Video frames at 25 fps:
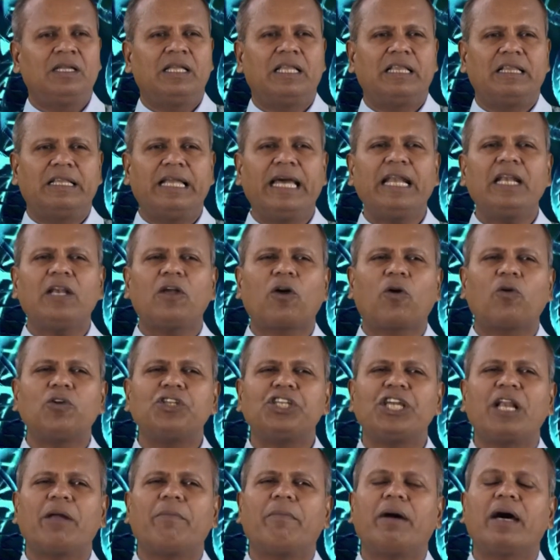Then
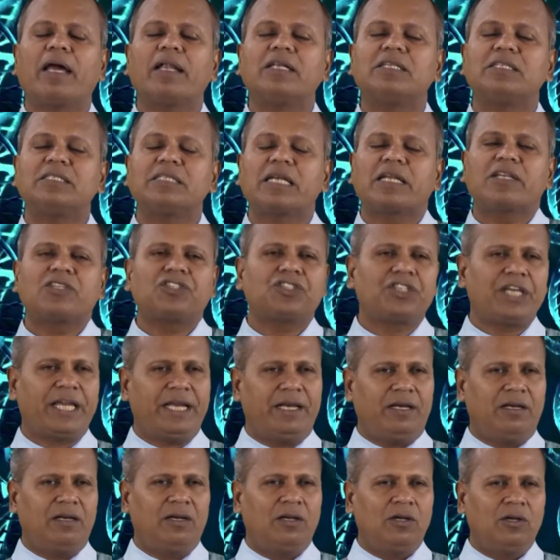question number
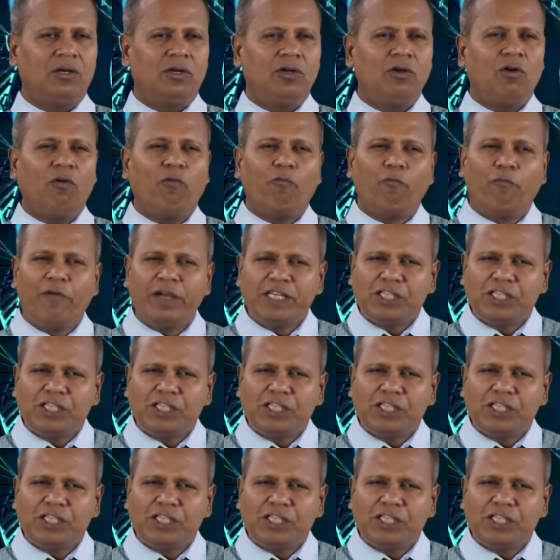16, which